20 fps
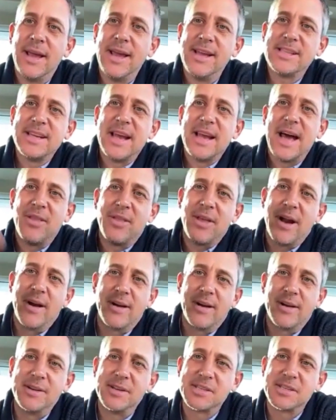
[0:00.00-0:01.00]
he's not
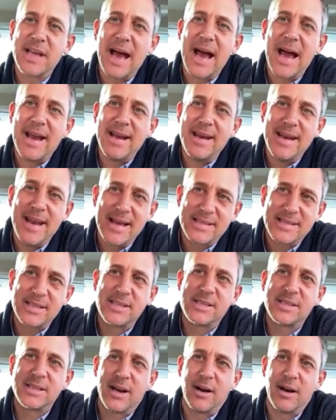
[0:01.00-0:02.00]
there to decide
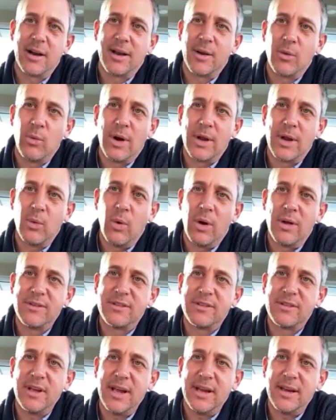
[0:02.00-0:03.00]
necessarily what he
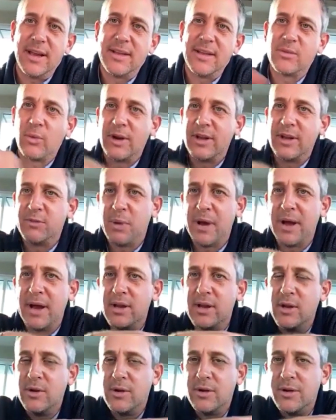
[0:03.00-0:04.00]
wants to eat. That's what he's
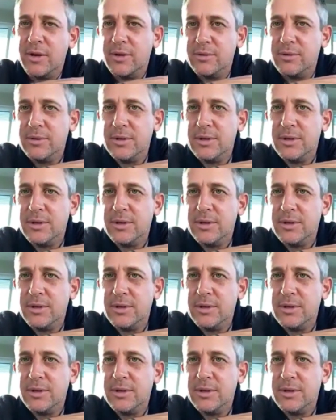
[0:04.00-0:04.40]
paying you to do.